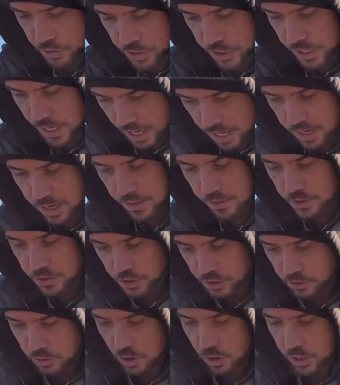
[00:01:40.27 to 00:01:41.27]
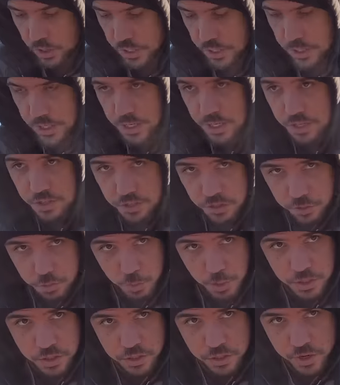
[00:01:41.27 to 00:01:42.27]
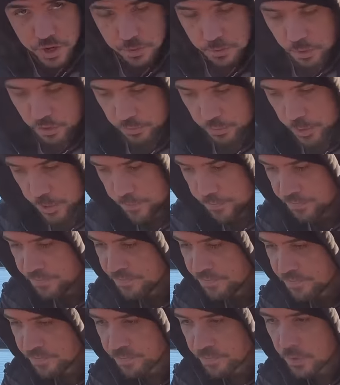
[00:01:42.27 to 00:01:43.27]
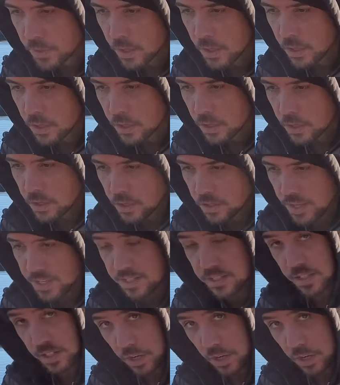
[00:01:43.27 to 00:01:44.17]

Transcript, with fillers: you cut and then you lock it in and it's just one straight movement. That's the